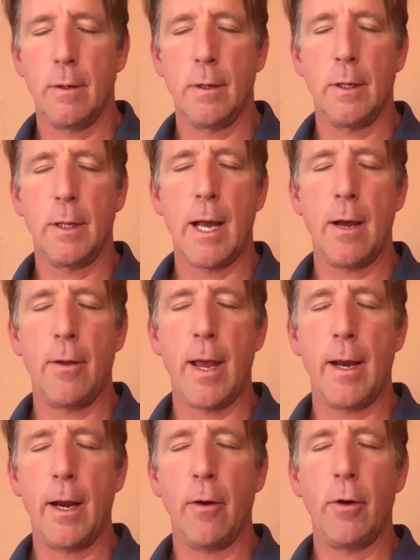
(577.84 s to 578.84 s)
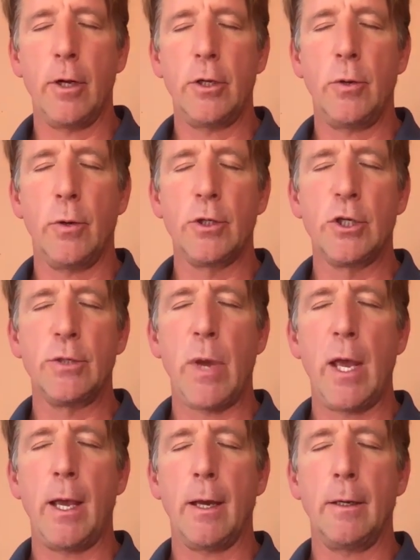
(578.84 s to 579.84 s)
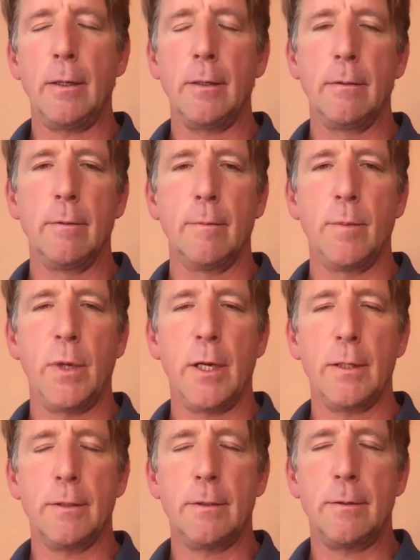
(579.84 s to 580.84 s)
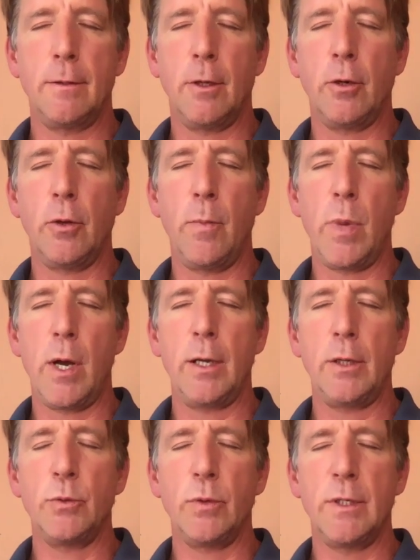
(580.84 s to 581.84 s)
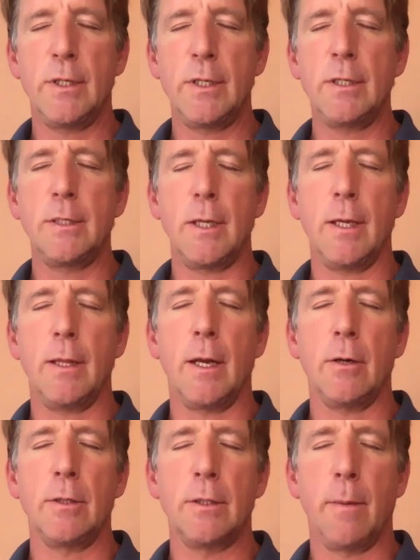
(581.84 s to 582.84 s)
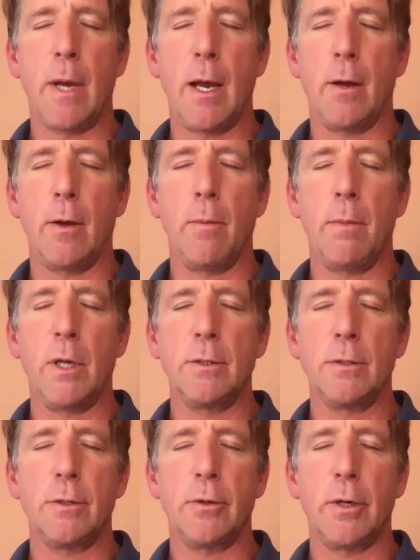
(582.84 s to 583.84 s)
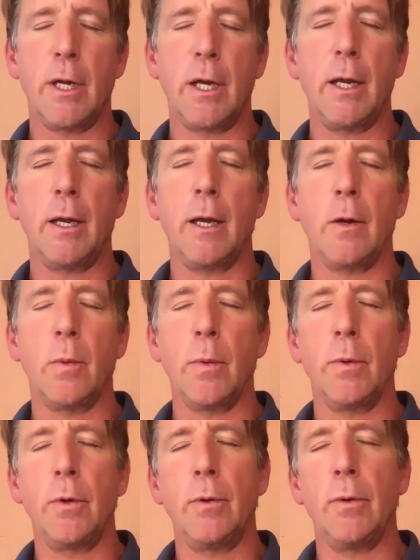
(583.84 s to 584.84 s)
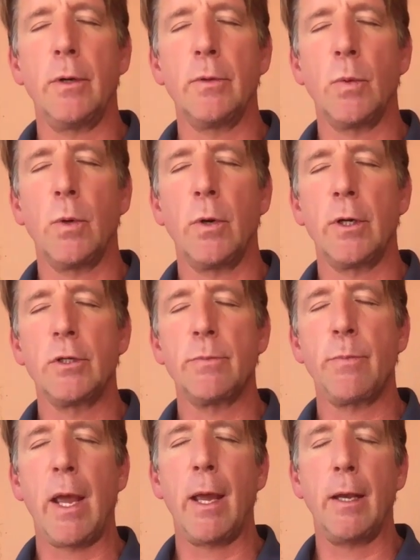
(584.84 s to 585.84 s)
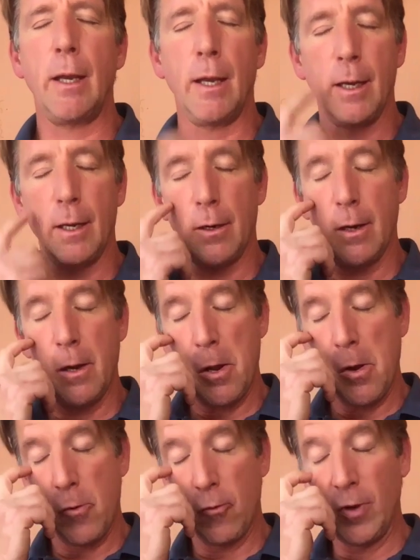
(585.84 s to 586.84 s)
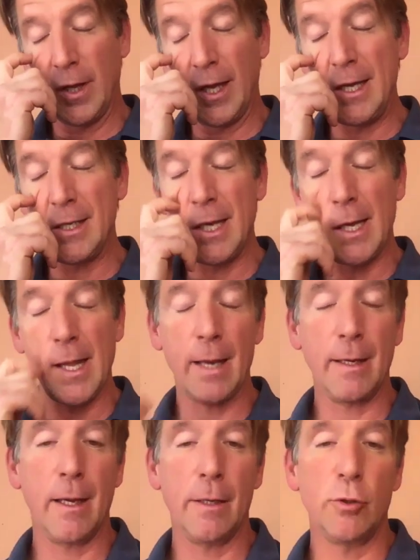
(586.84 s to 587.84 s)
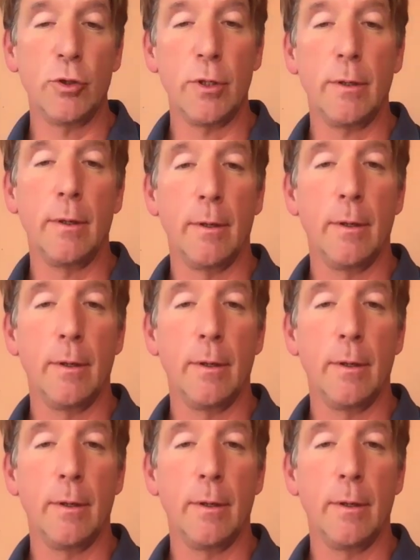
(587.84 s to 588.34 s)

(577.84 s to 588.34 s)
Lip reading: Allow that area to expand because, the body's resisting there somehow. The muscles are tightening. What we're doing is we're expanding and releasing that tension.